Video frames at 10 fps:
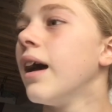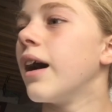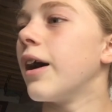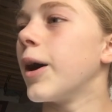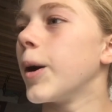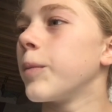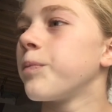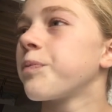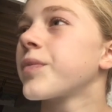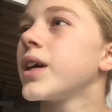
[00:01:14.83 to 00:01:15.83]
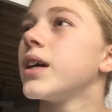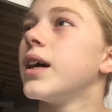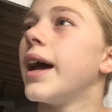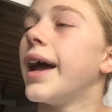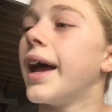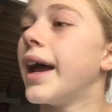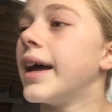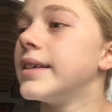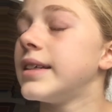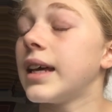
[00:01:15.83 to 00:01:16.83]
Um,
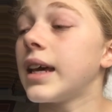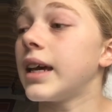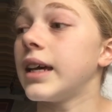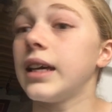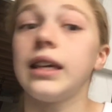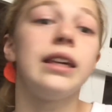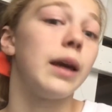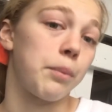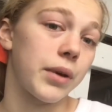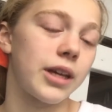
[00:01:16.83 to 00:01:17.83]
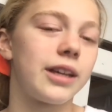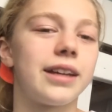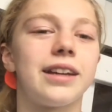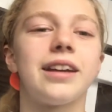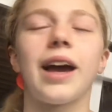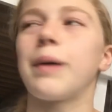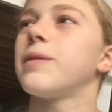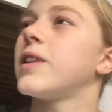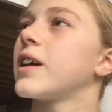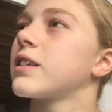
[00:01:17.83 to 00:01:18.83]
and uh, yep, happy
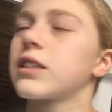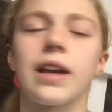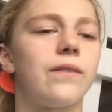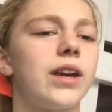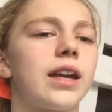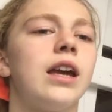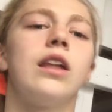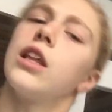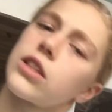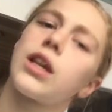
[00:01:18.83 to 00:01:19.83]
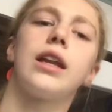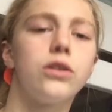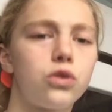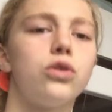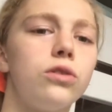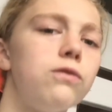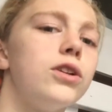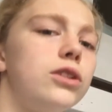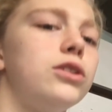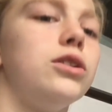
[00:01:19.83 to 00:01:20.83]
Thanksgiving. Let's get into the
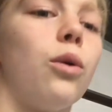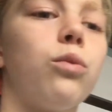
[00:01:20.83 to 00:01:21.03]
video.